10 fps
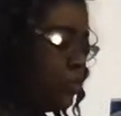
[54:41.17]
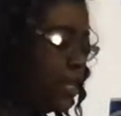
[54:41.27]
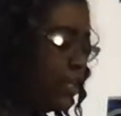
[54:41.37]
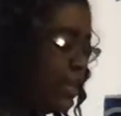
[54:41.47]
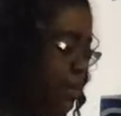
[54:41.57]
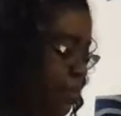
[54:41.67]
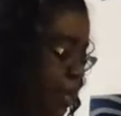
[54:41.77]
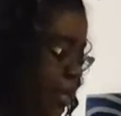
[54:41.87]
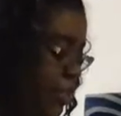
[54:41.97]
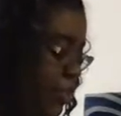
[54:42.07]
take that
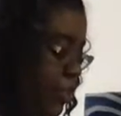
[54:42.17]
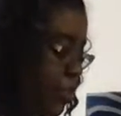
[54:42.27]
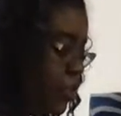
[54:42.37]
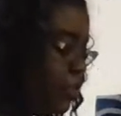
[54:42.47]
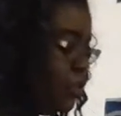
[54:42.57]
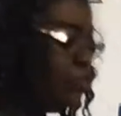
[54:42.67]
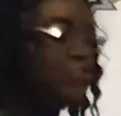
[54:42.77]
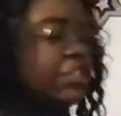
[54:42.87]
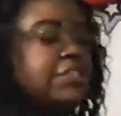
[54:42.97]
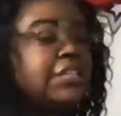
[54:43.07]
brush, do
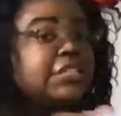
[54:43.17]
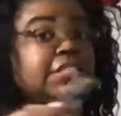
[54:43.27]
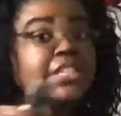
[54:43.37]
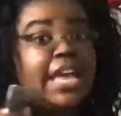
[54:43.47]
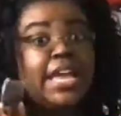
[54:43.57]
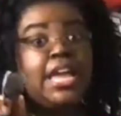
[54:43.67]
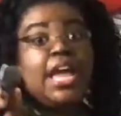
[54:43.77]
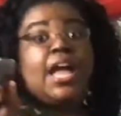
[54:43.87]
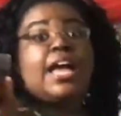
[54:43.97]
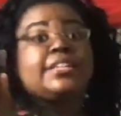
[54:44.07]
just a,
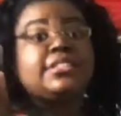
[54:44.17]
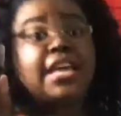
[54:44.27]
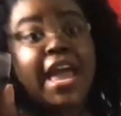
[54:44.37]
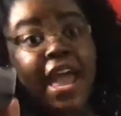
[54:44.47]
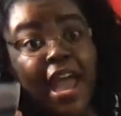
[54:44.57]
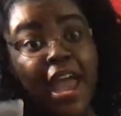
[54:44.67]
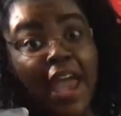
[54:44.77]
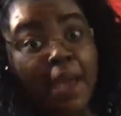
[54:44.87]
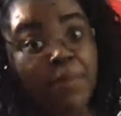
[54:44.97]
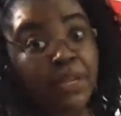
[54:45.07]
a
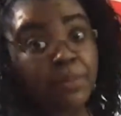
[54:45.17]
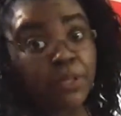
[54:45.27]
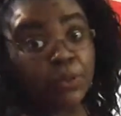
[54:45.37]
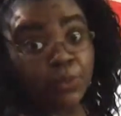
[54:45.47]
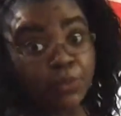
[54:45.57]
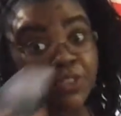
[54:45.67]
tad bit of blue,